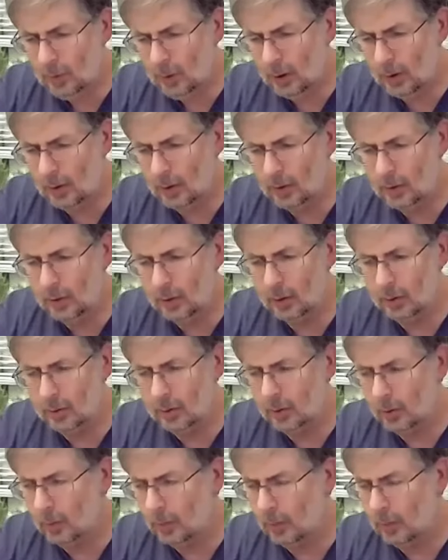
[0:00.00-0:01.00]
This
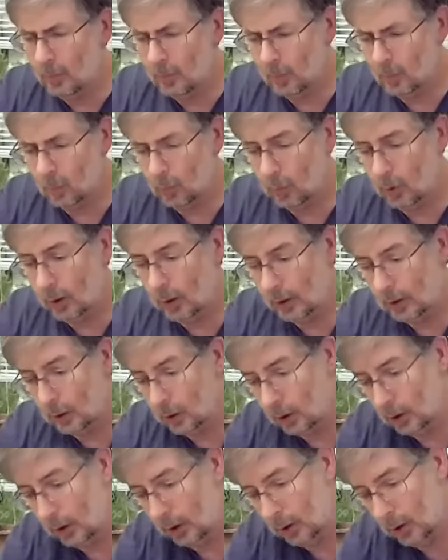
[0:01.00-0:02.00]
is really
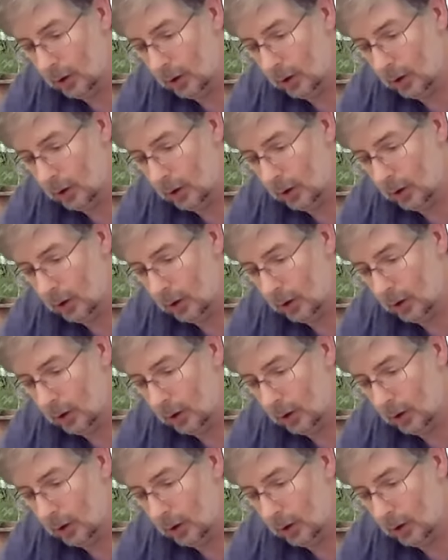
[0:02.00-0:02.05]
good.